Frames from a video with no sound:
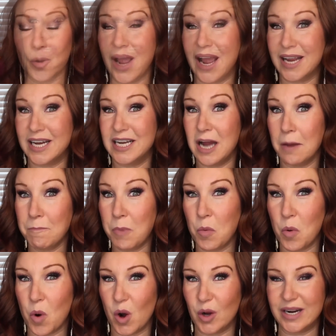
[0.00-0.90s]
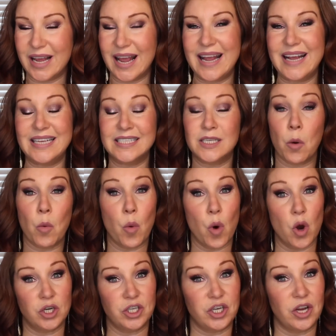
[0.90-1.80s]
Okay, number one is
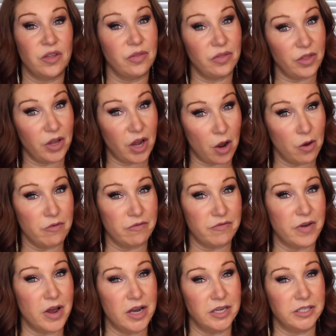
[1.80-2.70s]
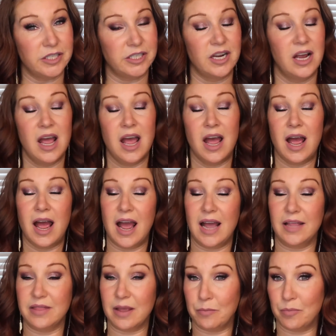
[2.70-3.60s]
wash the coat first
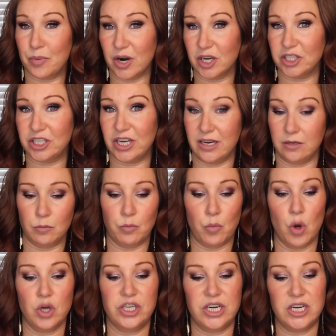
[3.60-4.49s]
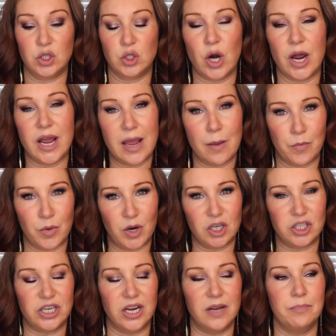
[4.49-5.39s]
and then brush it. Wash it, dry it,
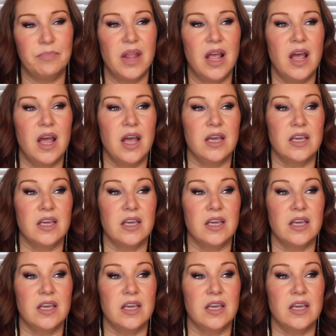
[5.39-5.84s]
brush it.